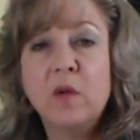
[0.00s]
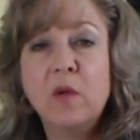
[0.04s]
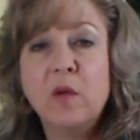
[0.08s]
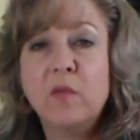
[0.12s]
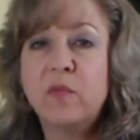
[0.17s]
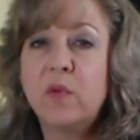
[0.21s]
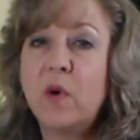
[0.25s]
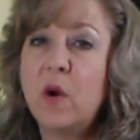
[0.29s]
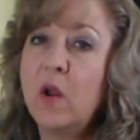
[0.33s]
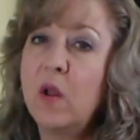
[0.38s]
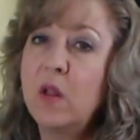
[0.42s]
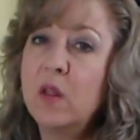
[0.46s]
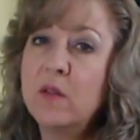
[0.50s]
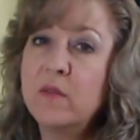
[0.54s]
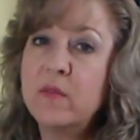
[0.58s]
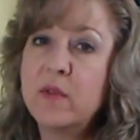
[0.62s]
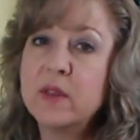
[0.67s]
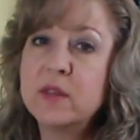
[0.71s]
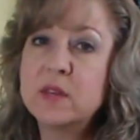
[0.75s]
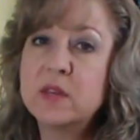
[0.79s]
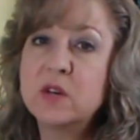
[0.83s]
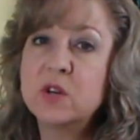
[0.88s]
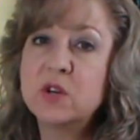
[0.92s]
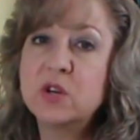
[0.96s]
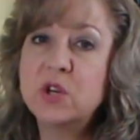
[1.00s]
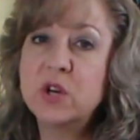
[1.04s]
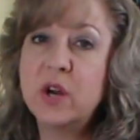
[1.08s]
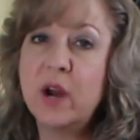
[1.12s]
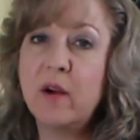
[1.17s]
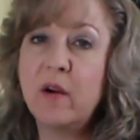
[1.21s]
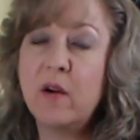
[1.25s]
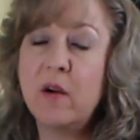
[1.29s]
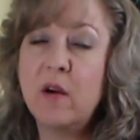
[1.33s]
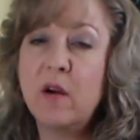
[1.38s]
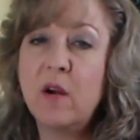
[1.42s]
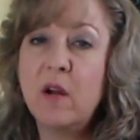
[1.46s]
for all of us to
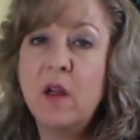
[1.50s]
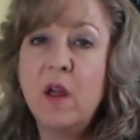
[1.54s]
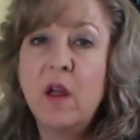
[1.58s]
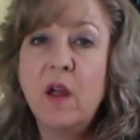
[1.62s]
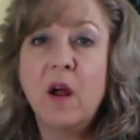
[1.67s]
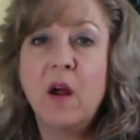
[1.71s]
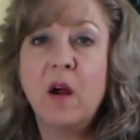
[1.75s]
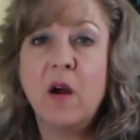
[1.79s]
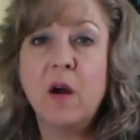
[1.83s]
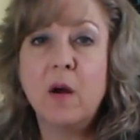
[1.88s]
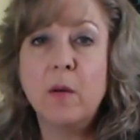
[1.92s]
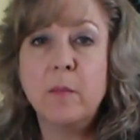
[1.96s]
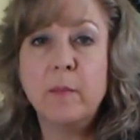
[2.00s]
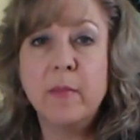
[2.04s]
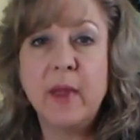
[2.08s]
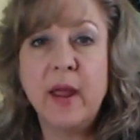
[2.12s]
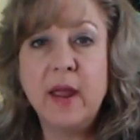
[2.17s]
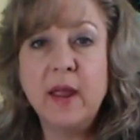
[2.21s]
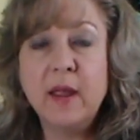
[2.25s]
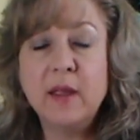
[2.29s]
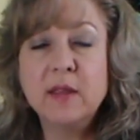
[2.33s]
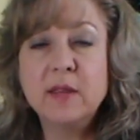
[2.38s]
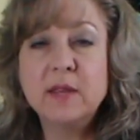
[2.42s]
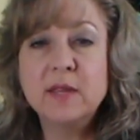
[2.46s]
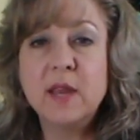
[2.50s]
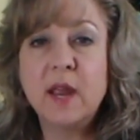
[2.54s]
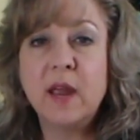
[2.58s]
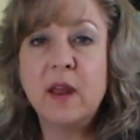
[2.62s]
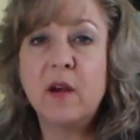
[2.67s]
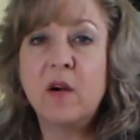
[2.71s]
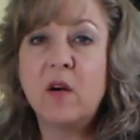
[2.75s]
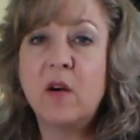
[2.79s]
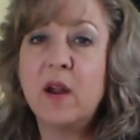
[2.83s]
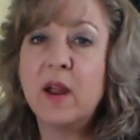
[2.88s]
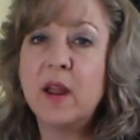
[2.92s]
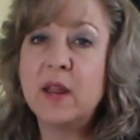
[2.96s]
share our makes and
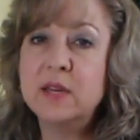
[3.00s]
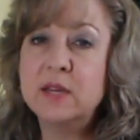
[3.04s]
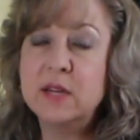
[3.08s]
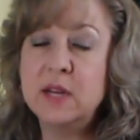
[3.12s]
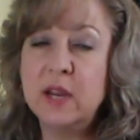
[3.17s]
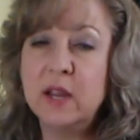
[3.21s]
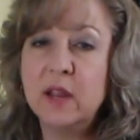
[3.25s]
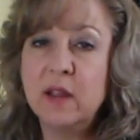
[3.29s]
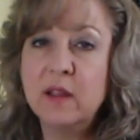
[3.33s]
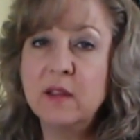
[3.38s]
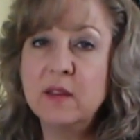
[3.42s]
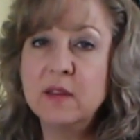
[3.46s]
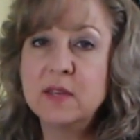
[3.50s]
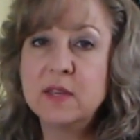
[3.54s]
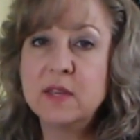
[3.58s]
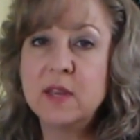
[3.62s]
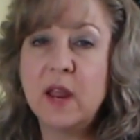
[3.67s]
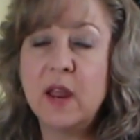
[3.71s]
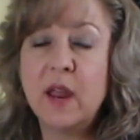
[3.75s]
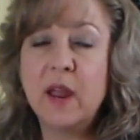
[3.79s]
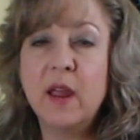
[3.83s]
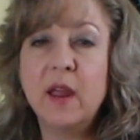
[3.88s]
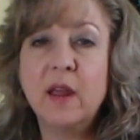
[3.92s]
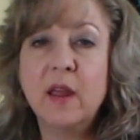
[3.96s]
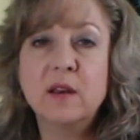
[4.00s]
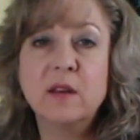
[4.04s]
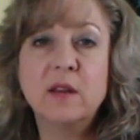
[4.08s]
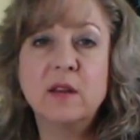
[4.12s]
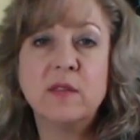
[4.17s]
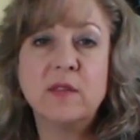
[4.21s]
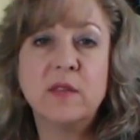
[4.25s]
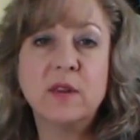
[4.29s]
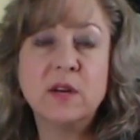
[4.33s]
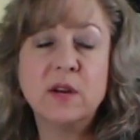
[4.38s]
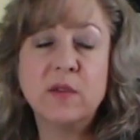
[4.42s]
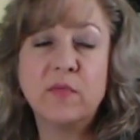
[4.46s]
our ideas and
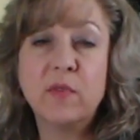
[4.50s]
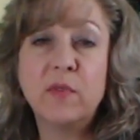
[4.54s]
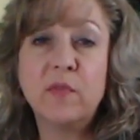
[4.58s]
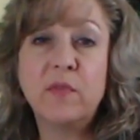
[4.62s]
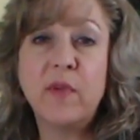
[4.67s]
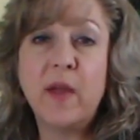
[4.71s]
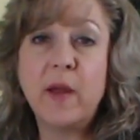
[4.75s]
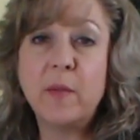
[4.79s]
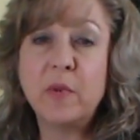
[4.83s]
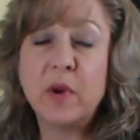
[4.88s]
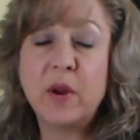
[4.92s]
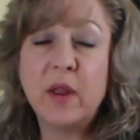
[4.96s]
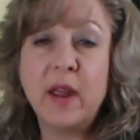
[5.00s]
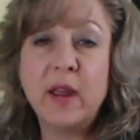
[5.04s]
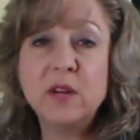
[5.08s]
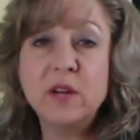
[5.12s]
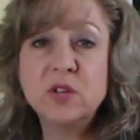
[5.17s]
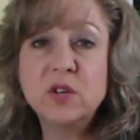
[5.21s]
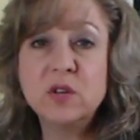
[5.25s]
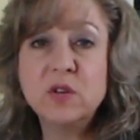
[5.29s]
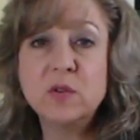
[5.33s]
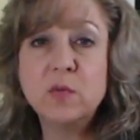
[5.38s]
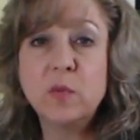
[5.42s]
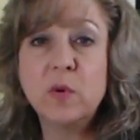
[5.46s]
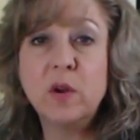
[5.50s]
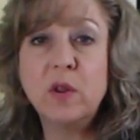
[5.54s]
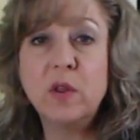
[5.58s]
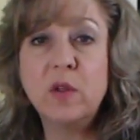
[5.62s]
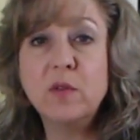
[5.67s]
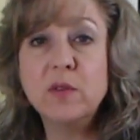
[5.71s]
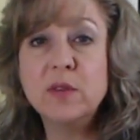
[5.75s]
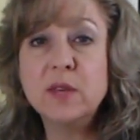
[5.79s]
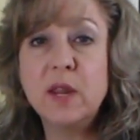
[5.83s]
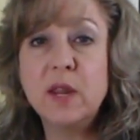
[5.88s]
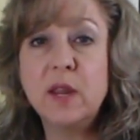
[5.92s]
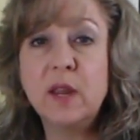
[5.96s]
the different fabrications we're
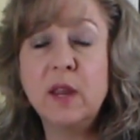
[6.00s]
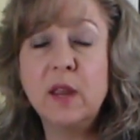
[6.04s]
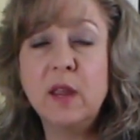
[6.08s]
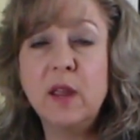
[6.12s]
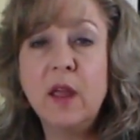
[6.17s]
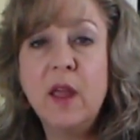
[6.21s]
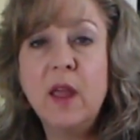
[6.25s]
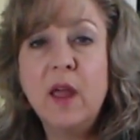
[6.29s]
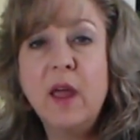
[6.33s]
using,